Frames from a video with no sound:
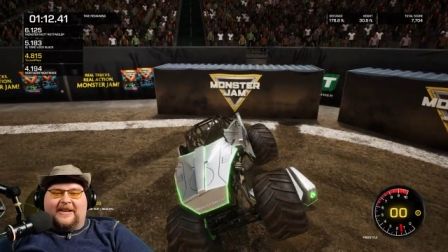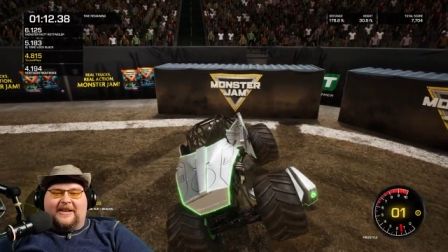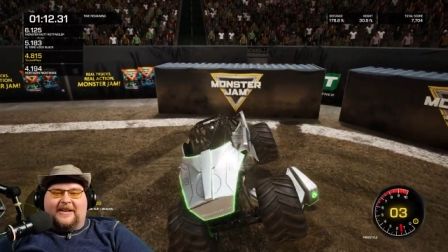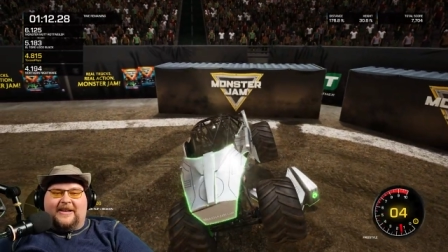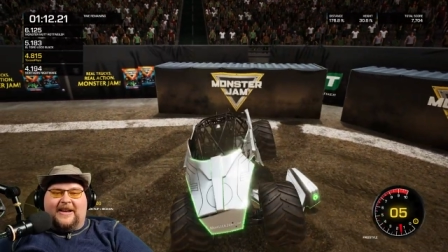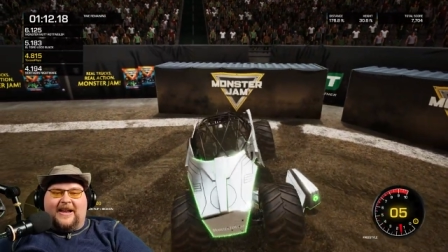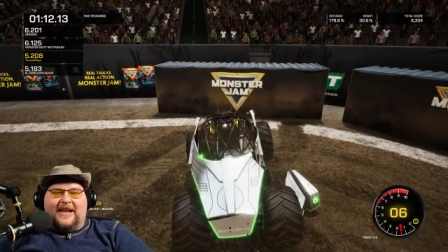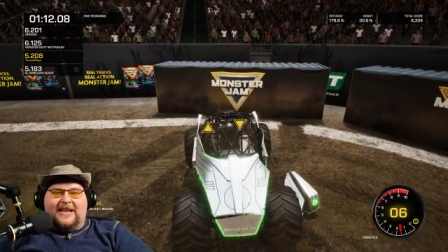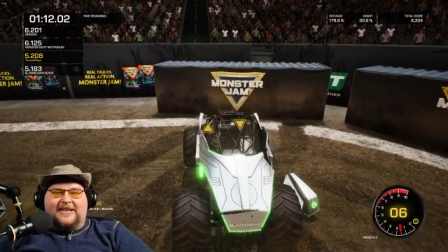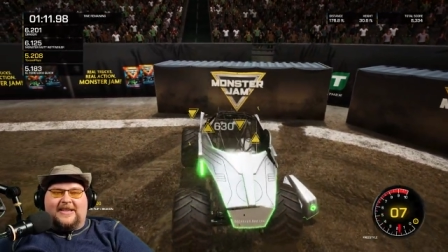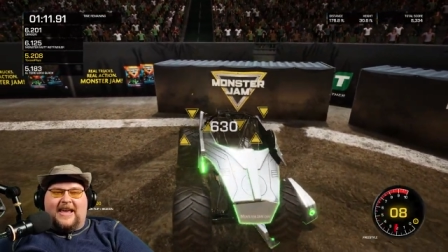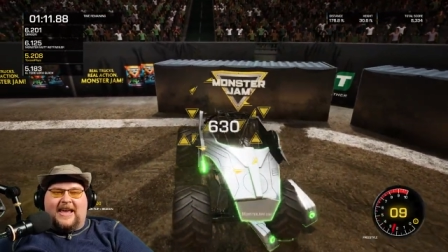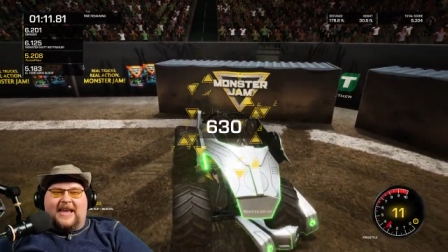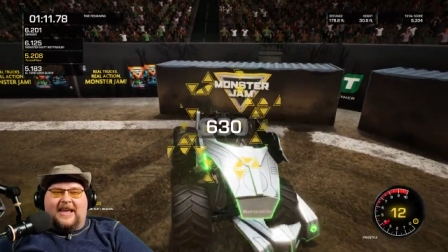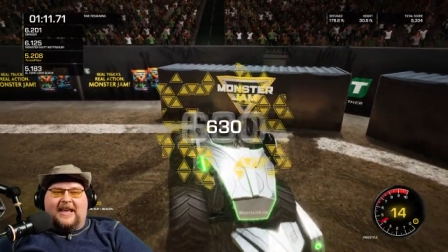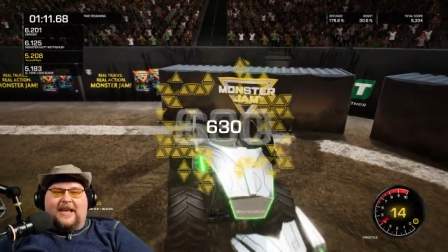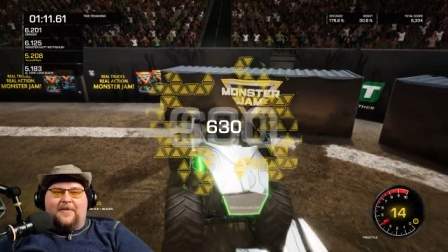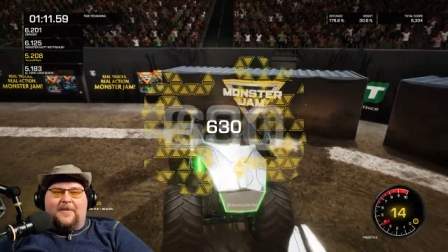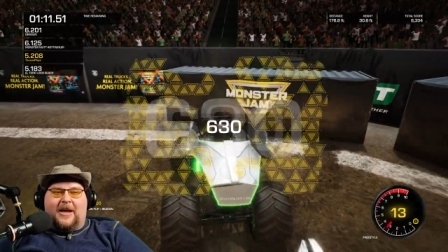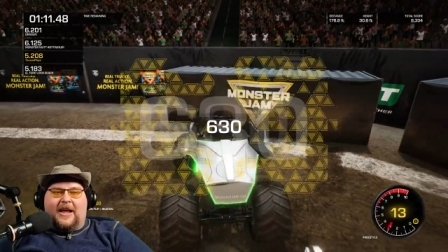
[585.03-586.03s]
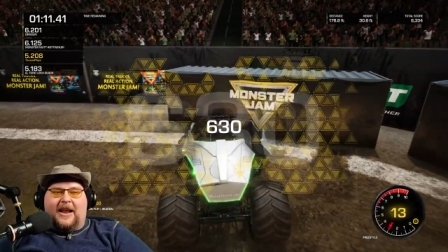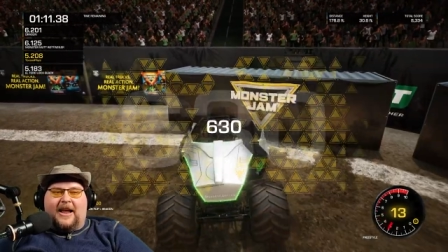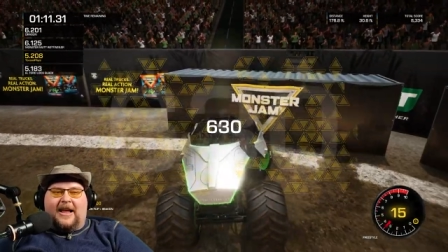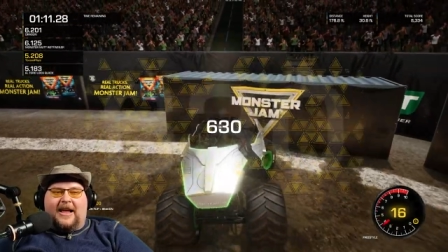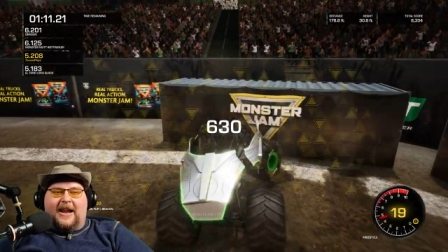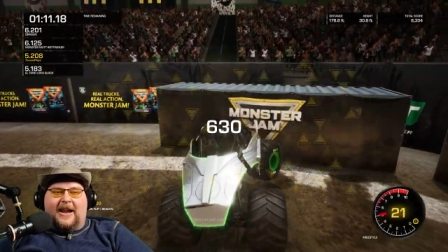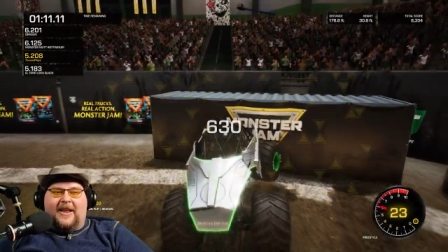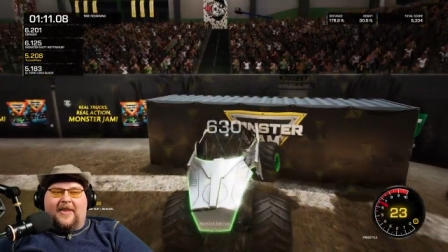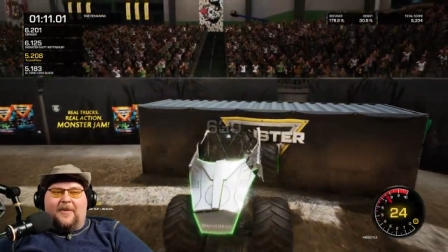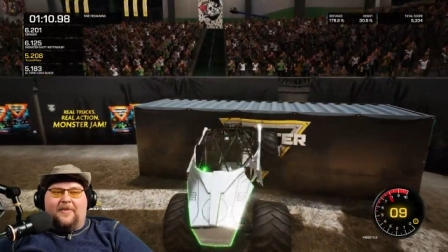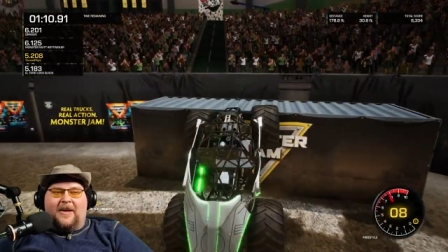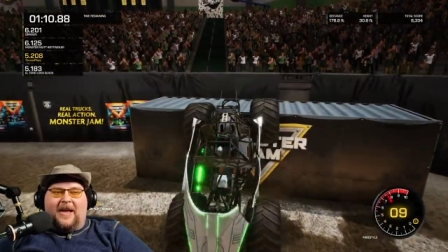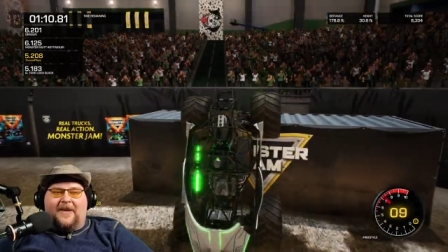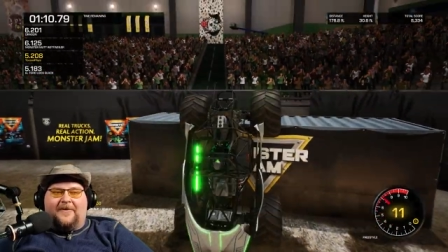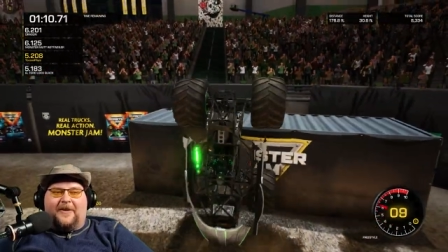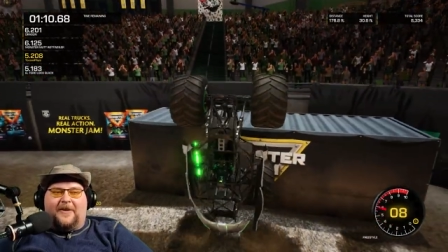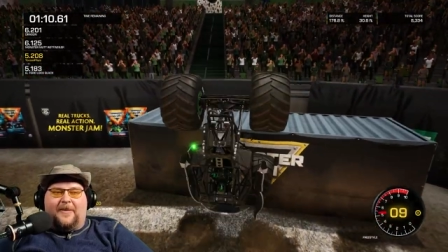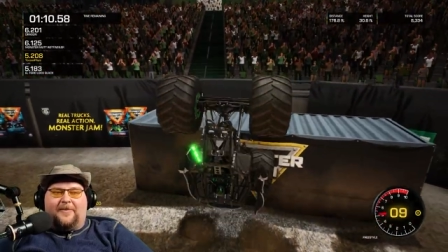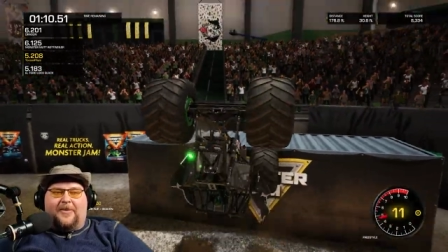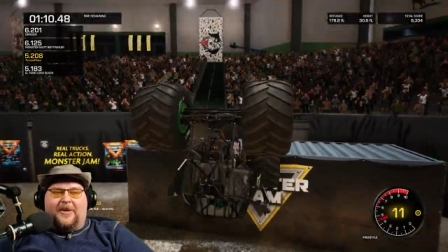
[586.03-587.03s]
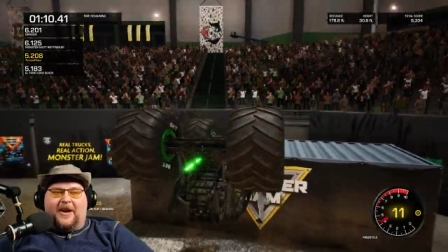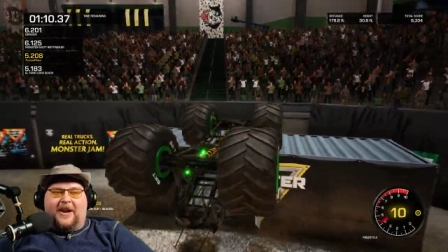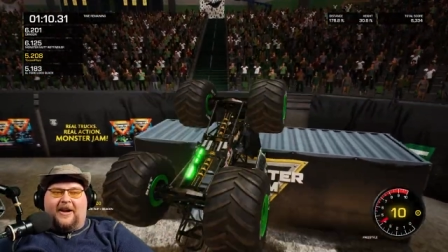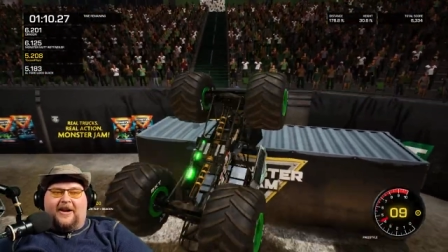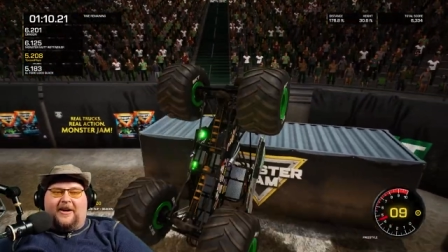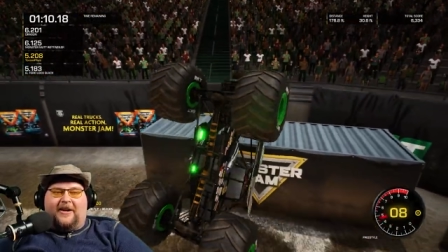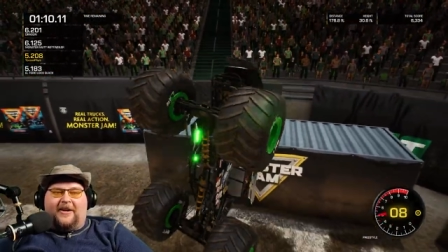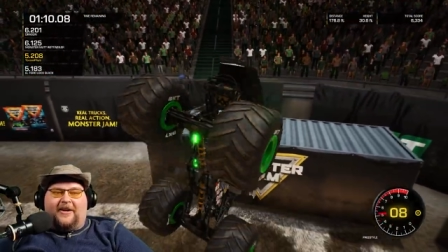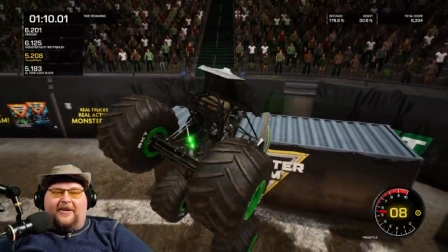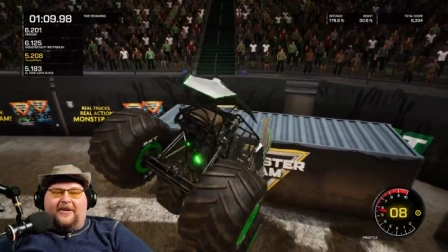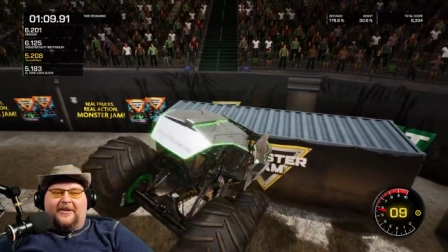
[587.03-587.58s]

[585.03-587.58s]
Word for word: Nice. Hey, come on. I got another backflip there.